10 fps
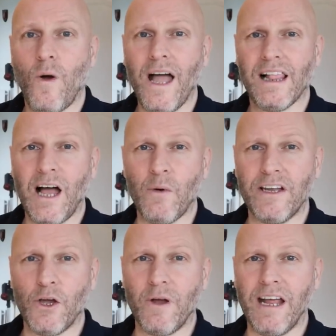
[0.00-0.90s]
Well, how are
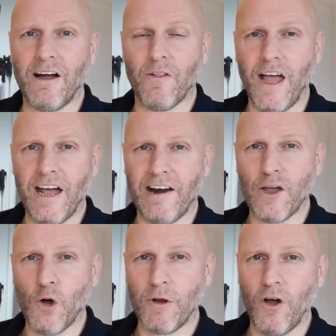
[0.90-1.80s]
we doing out there?
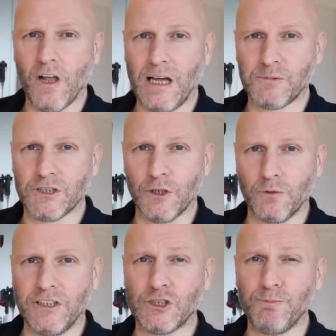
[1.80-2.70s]
I hope you're all
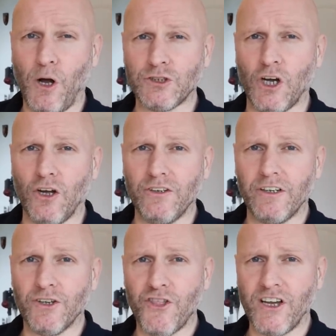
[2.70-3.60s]
absolutely spot on,
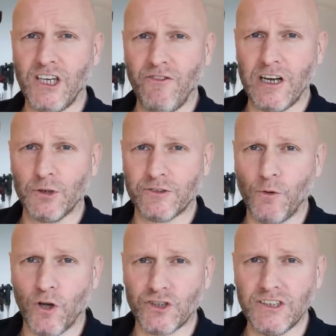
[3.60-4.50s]
and thank you very much
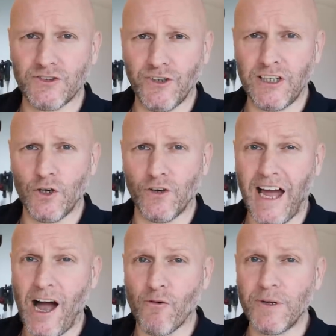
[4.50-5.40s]
for watching this video.
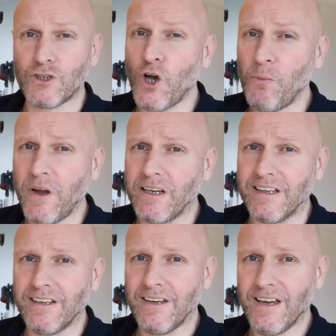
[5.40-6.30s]
Now, I've been
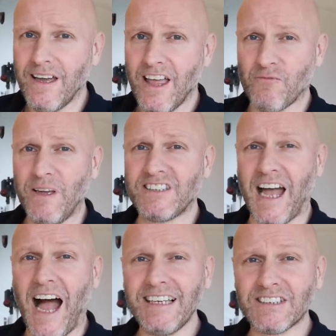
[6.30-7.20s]
shopping. I've been
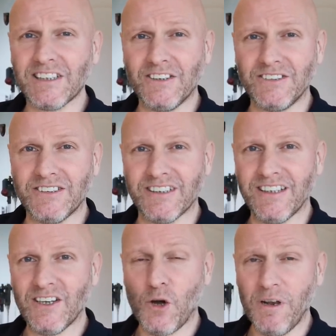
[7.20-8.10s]
to Iceland.
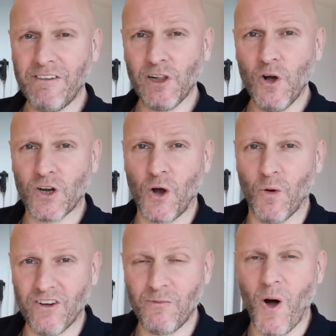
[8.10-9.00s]
Come and have a look
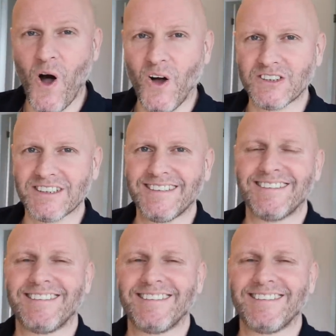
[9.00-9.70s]
what I've bought.